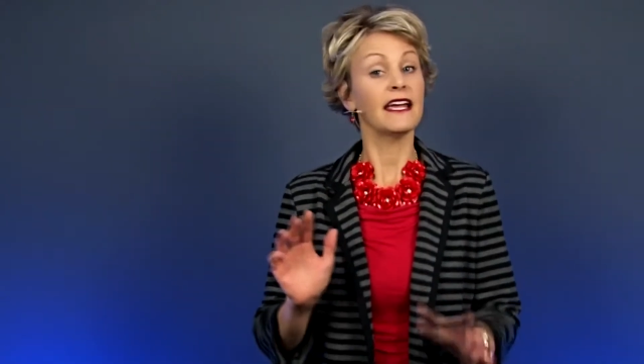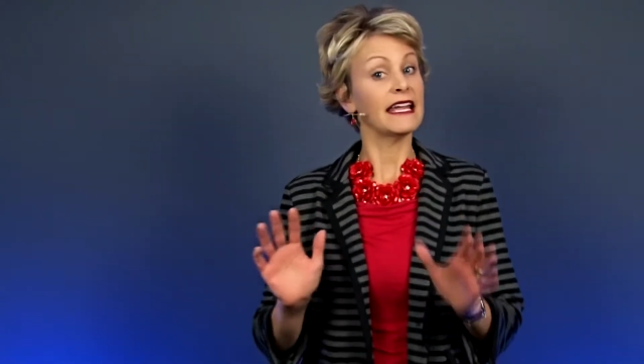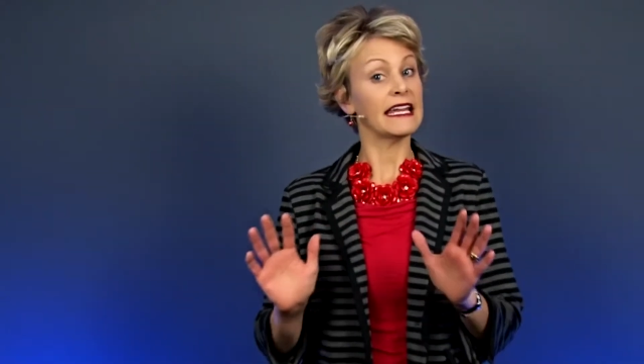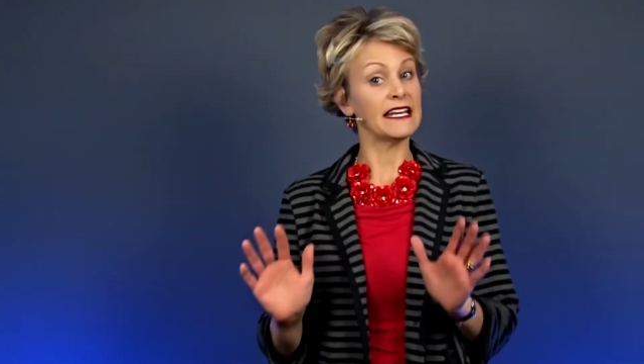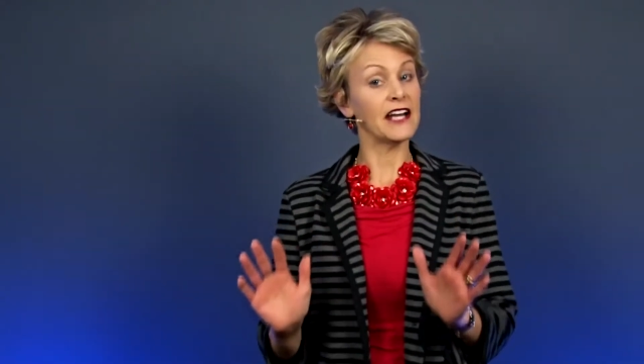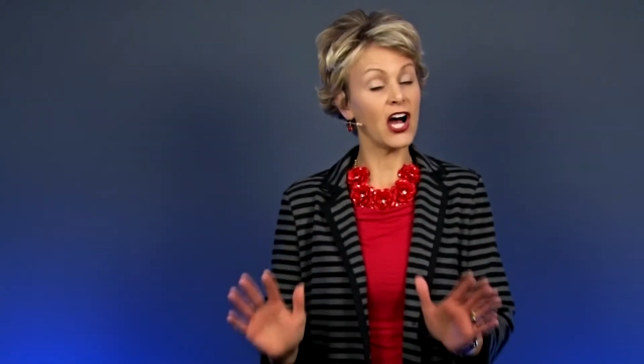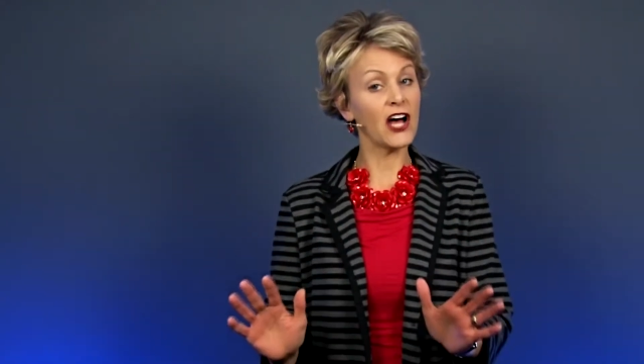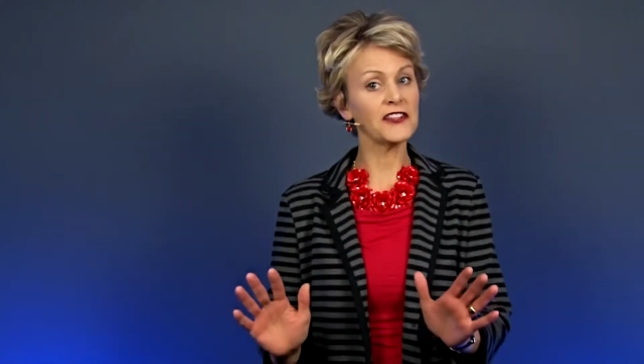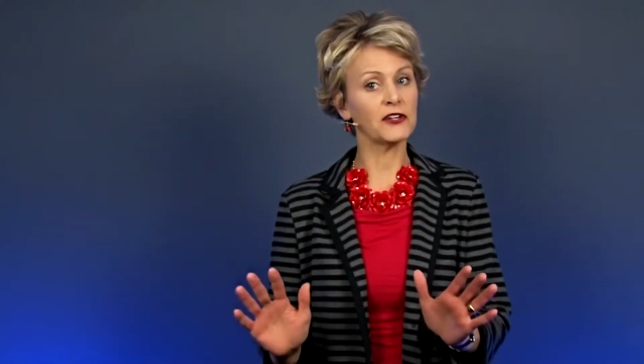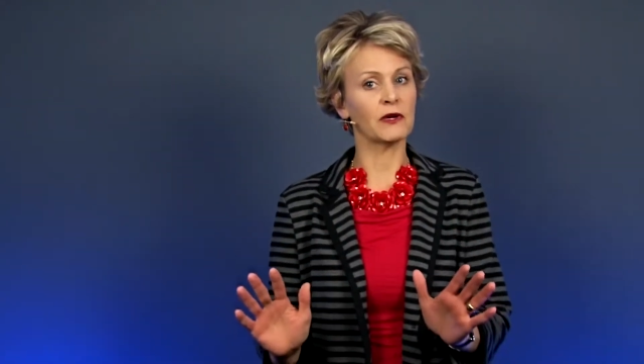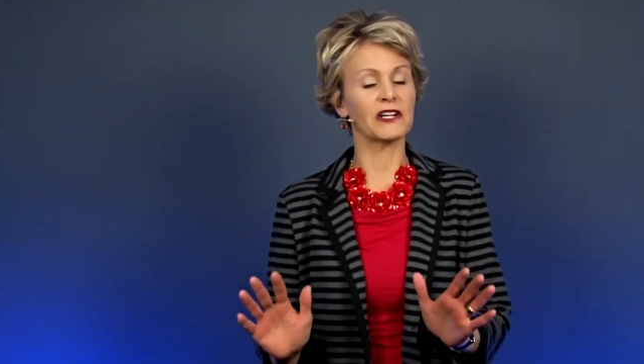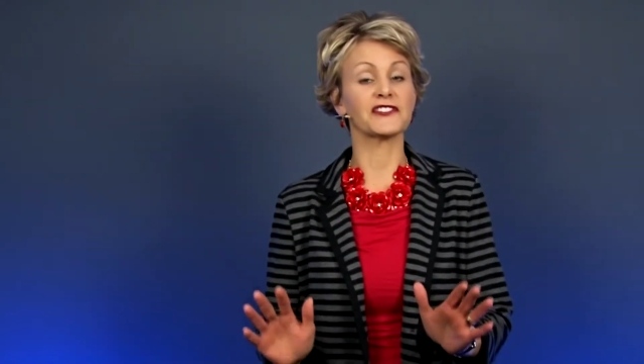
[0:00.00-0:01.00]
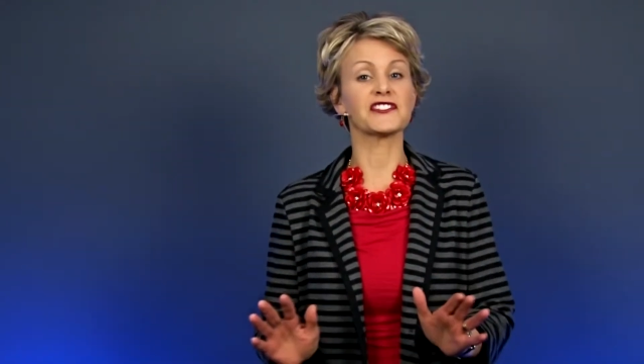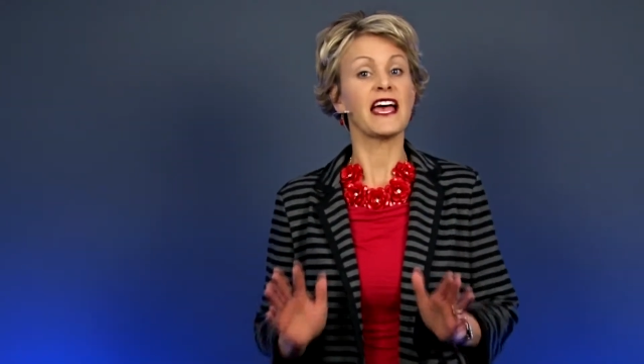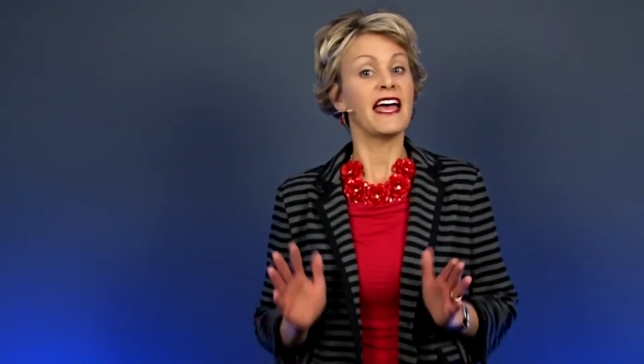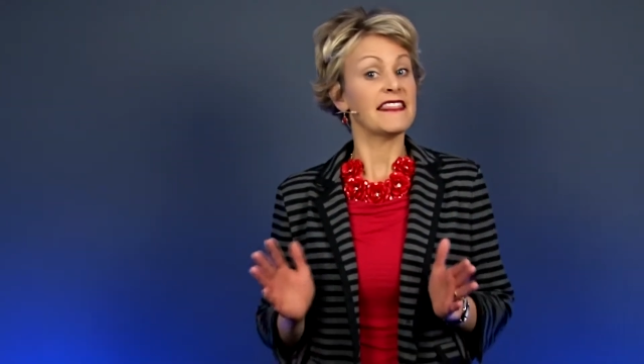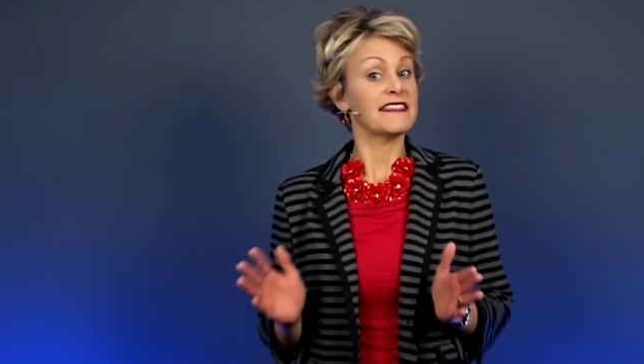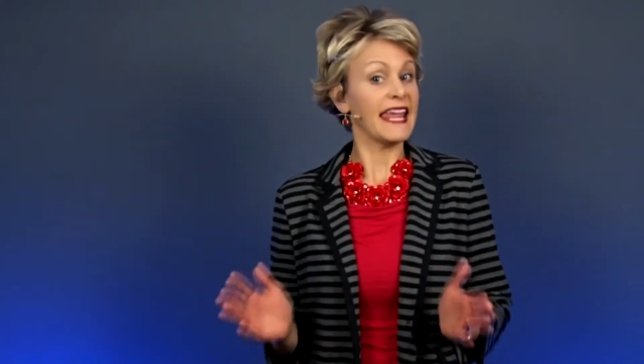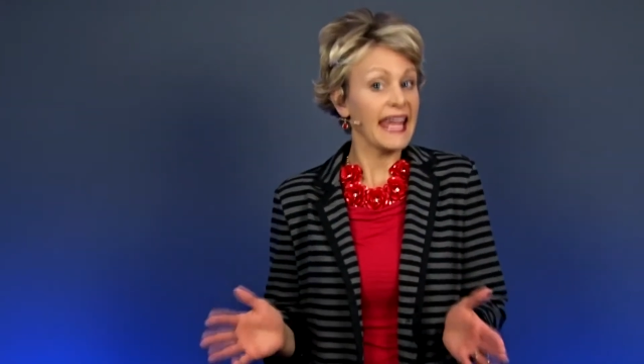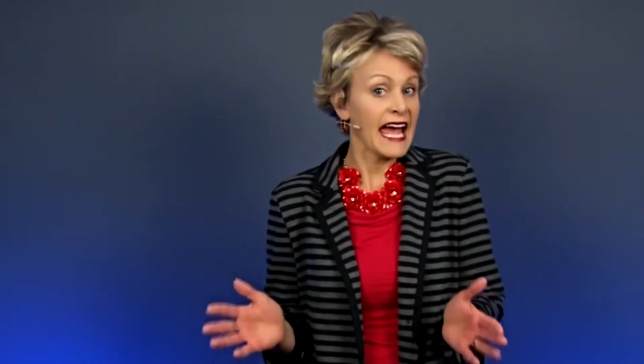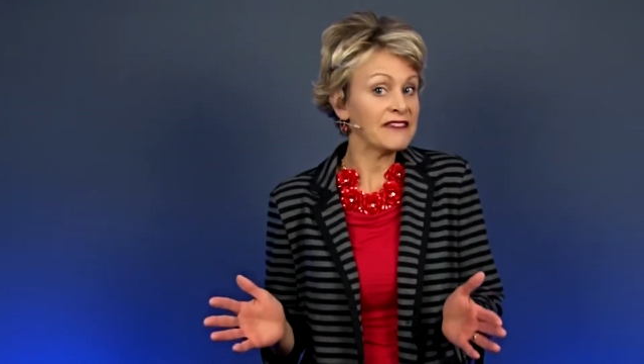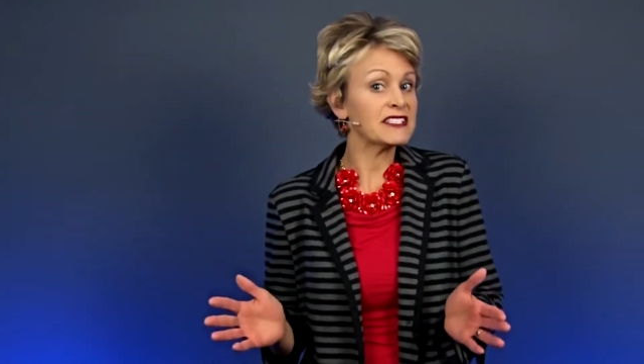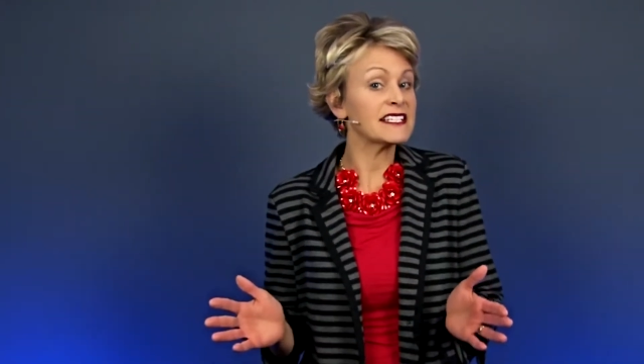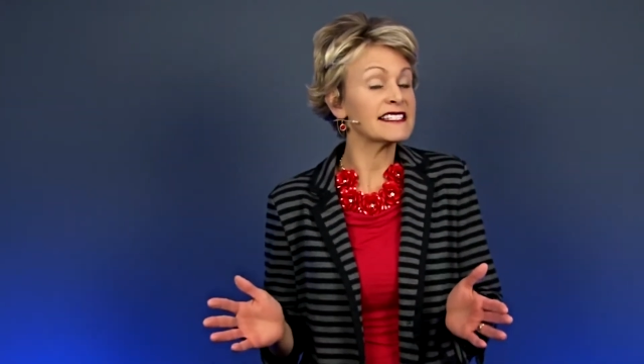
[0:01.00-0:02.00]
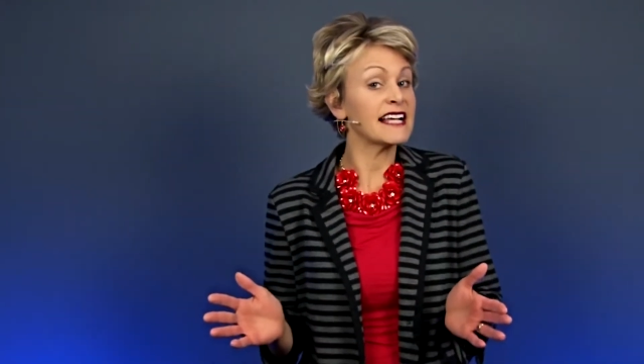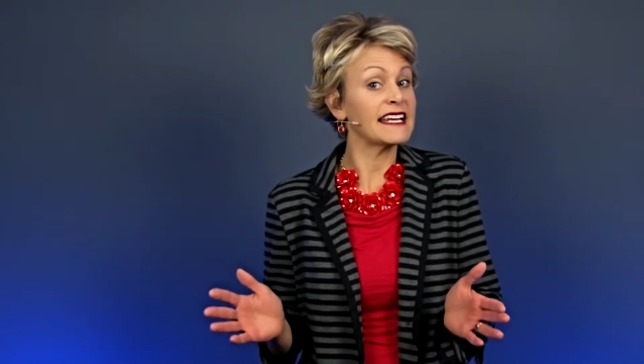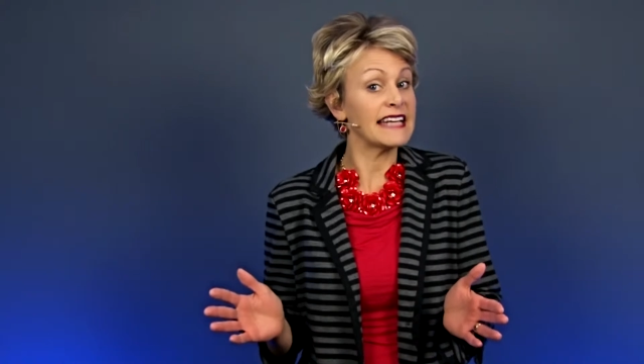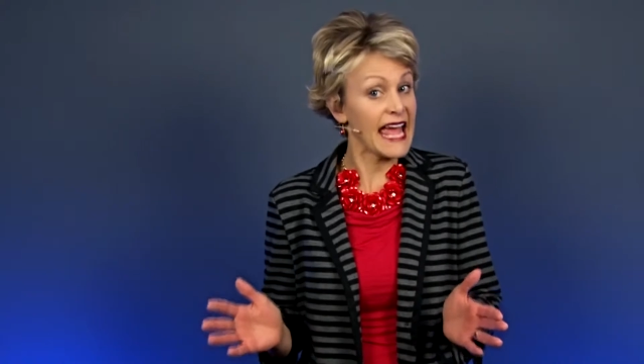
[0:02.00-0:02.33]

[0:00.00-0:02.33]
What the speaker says: In other words, they have to cite